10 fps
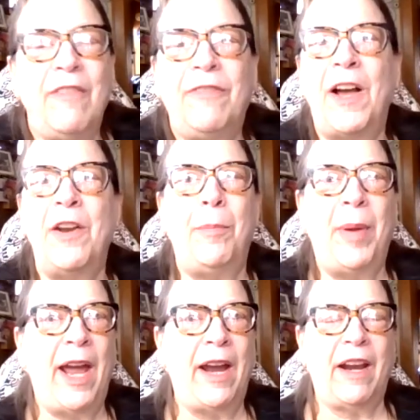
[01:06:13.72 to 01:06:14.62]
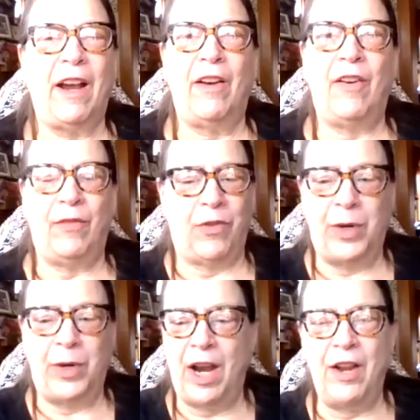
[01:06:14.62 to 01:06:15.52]
I found a pack of
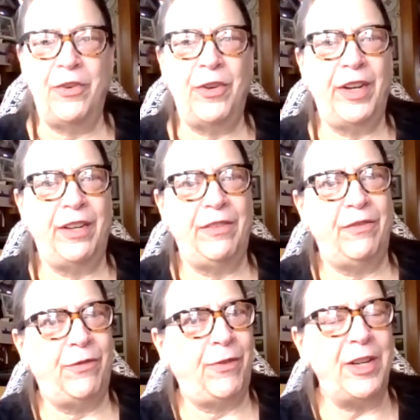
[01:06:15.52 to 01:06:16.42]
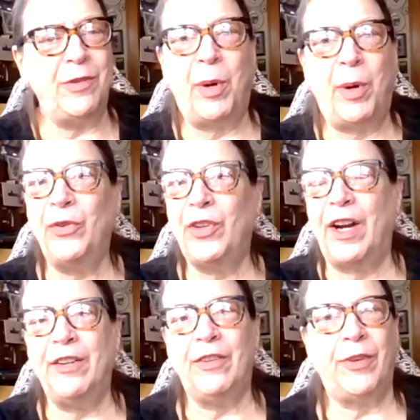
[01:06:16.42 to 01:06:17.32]
300 French
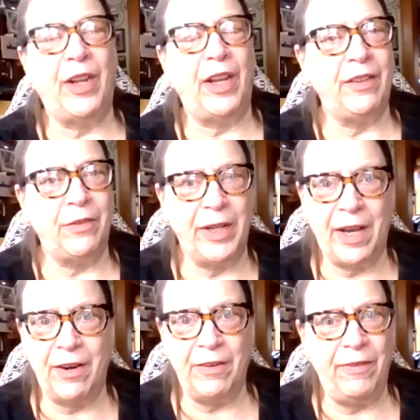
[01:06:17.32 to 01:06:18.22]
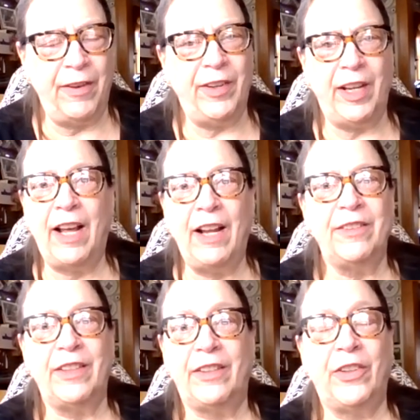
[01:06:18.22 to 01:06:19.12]
postcards for like $350.
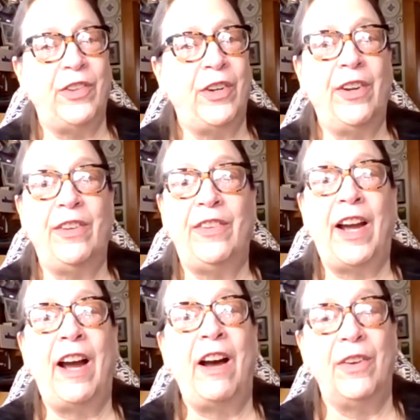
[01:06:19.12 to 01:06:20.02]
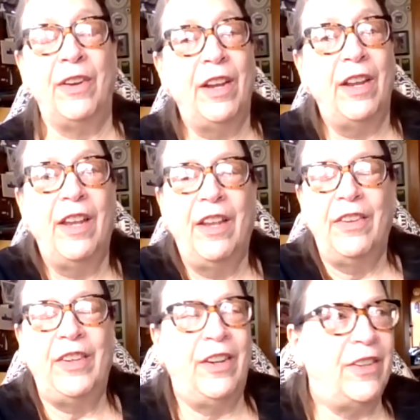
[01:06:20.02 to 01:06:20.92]
I couldn't turn it down.
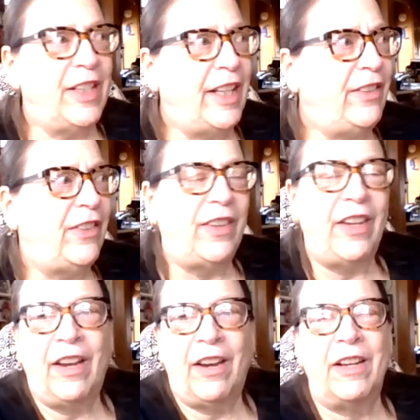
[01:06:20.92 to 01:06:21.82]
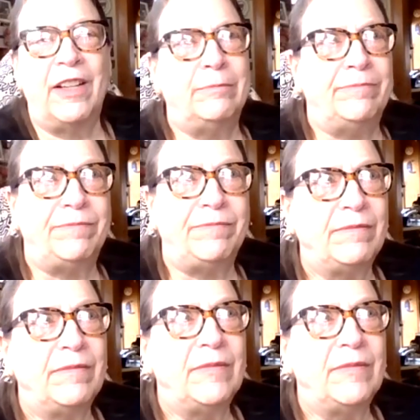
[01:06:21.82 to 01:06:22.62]
You know, it's um,